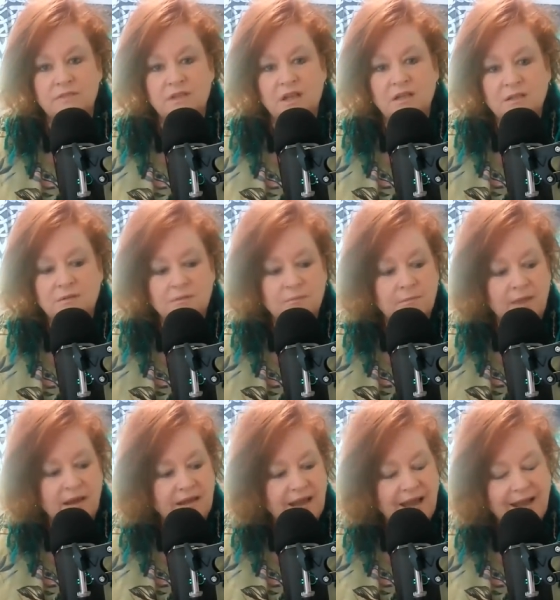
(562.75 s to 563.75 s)
doesn't
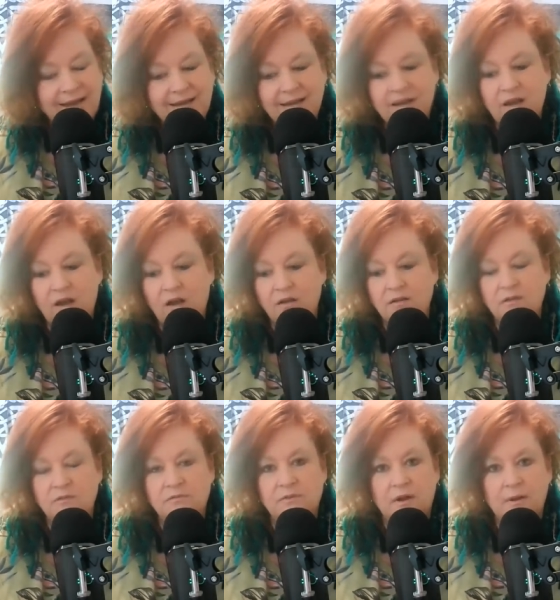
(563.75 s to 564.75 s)
make any kind
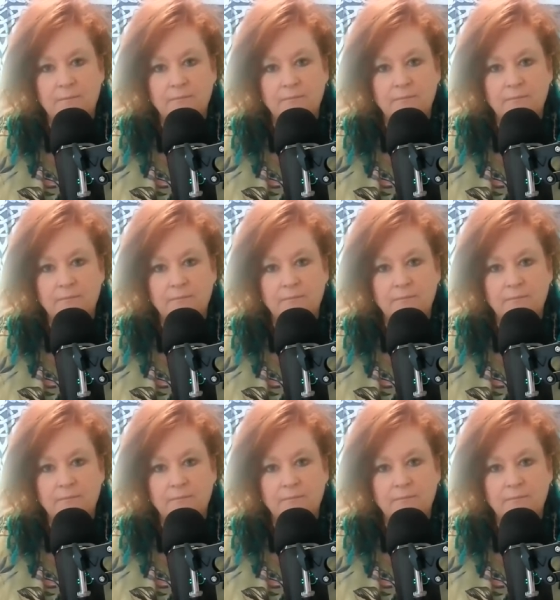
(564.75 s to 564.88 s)
of